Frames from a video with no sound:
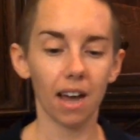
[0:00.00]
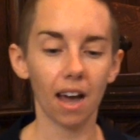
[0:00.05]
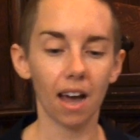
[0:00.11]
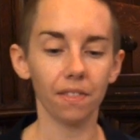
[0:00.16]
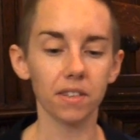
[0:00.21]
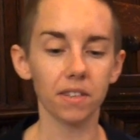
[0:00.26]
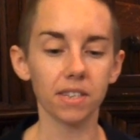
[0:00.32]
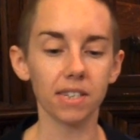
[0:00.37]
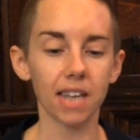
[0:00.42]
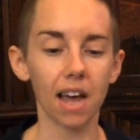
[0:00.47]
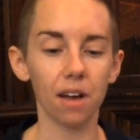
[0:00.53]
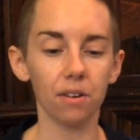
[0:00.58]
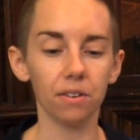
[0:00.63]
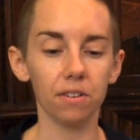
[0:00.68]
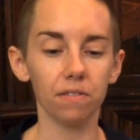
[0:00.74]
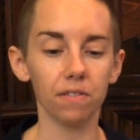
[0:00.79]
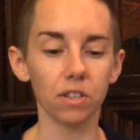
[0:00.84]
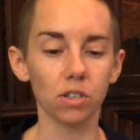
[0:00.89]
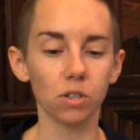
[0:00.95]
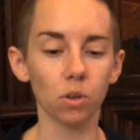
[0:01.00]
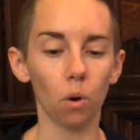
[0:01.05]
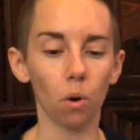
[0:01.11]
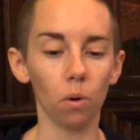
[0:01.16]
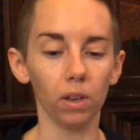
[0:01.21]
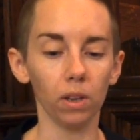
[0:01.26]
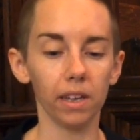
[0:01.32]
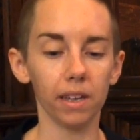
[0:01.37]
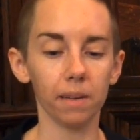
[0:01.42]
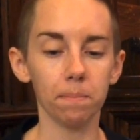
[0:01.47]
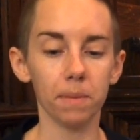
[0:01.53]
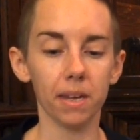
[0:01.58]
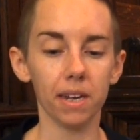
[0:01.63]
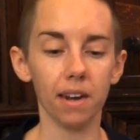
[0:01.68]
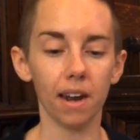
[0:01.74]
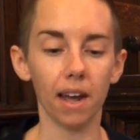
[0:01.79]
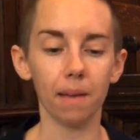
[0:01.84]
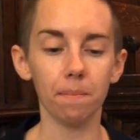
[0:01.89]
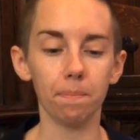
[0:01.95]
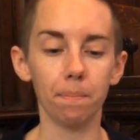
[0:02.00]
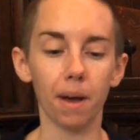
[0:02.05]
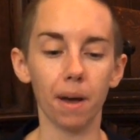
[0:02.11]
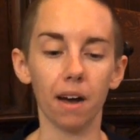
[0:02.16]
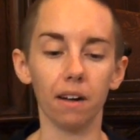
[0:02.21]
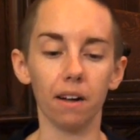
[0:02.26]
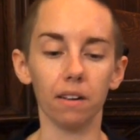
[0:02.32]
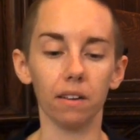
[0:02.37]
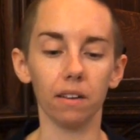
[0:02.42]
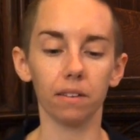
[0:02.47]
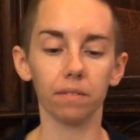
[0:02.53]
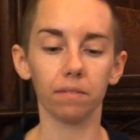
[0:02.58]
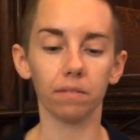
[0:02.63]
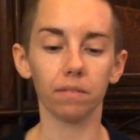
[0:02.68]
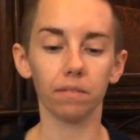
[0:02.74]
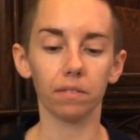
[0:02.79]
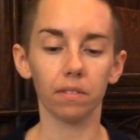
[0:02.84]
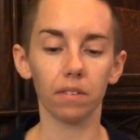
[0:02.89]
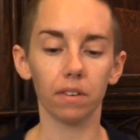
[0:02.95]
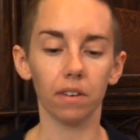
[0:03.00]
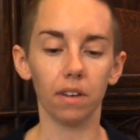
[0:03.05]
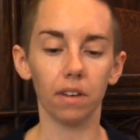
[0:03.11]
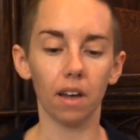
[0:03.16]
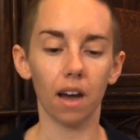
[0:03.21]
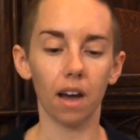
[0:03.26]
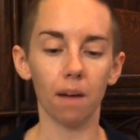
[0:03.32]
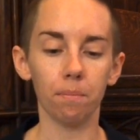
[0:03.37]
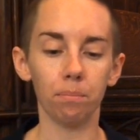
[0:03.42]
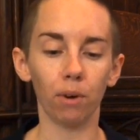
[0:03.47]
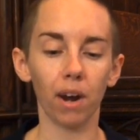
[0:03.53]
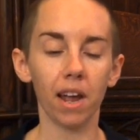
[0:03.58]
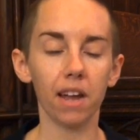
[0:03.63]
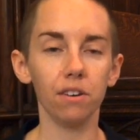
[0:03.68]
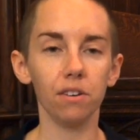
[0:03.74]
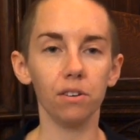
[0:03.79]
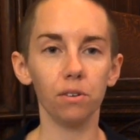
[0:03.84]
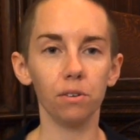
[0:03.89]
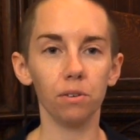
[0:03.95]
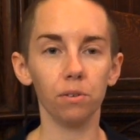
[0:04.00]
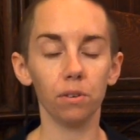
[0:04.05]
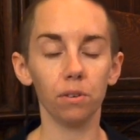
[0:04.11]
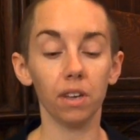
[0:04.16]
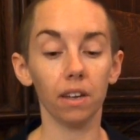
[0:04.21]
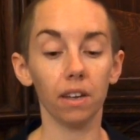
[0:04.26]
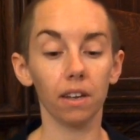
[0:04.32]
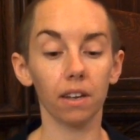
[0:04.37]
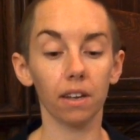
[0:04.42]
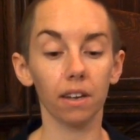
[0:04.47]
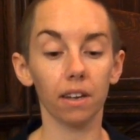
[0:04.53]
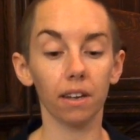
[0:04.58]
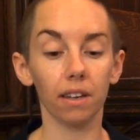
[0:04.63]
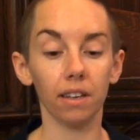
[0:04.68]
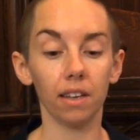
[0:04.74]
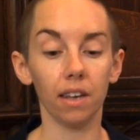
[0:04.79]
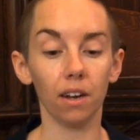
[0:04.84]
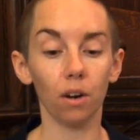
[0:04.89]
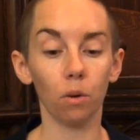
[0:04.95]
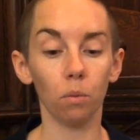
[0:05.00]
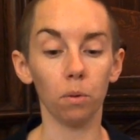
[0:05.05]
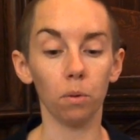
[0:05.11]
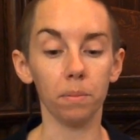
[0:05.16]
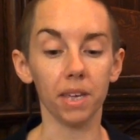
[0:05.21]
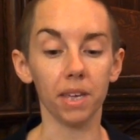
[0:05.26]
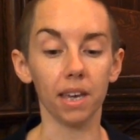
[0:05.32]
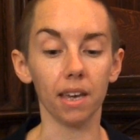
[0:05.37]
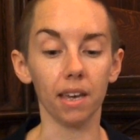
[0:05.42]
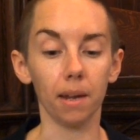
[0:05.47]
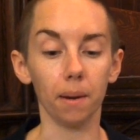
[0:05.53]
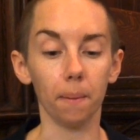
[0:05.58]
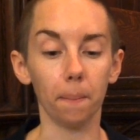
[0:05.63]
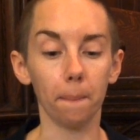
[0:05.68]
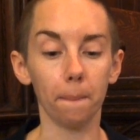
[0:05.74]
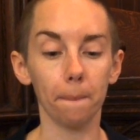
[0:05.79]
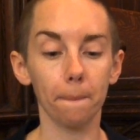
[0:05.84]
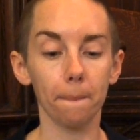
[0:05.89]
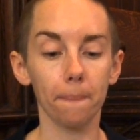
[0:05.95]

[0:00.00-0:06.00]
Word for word: At the sound of the tolling midnight bell, a brand new year will begin.